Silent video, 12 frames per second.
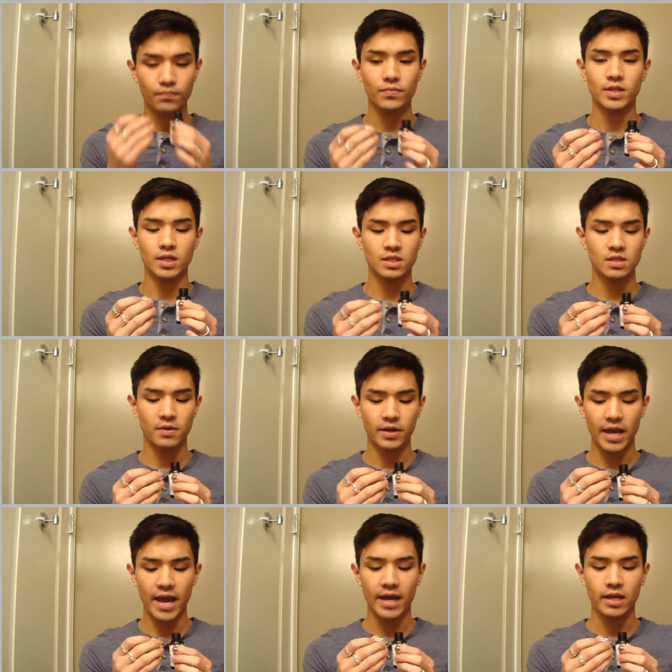Doesn't smell
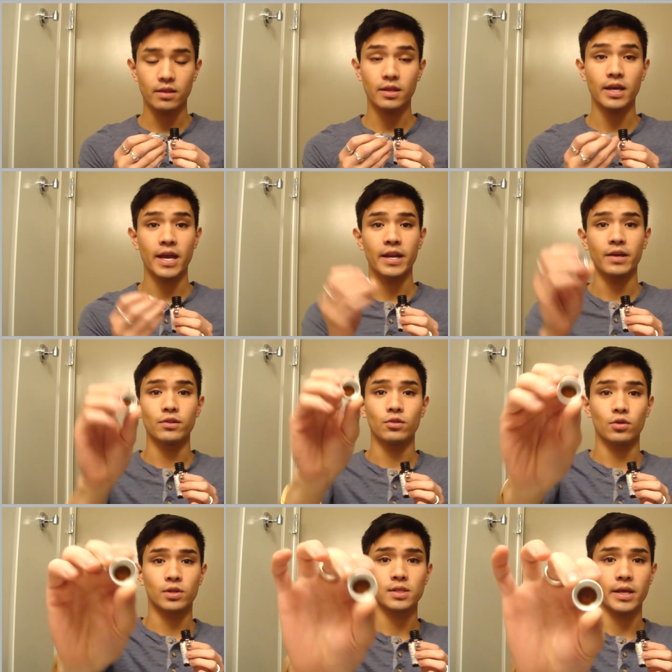like anything and it
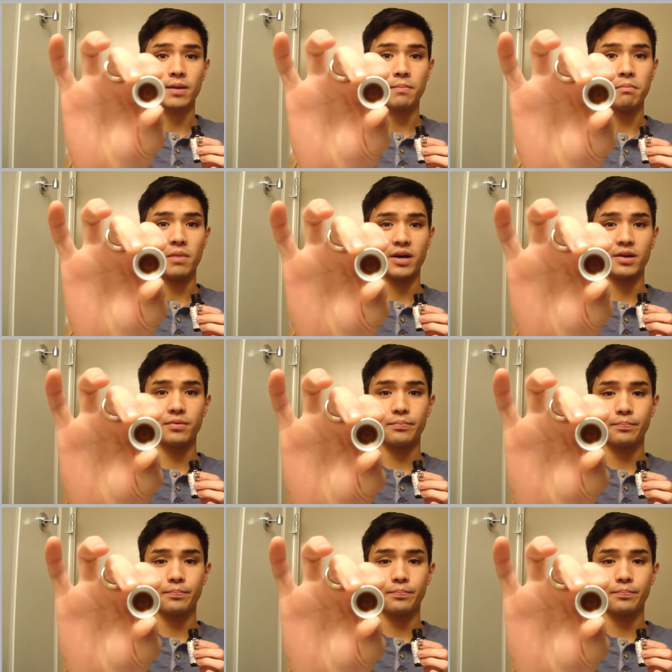looks like mud.